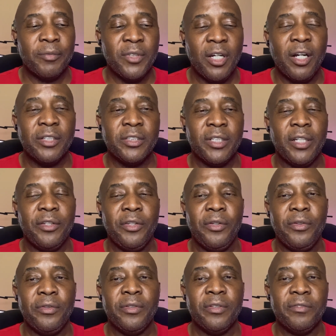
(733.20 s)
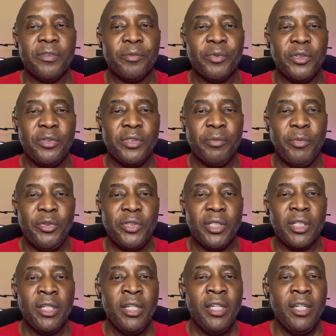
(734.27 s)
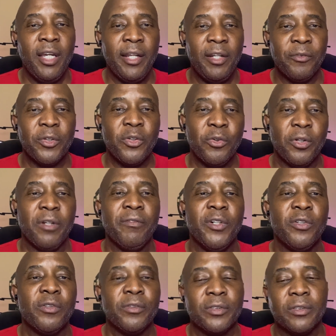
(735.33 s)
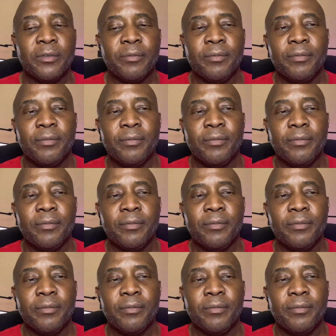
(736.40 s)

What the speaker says: DAWs that I use for producing music and then recording vocals.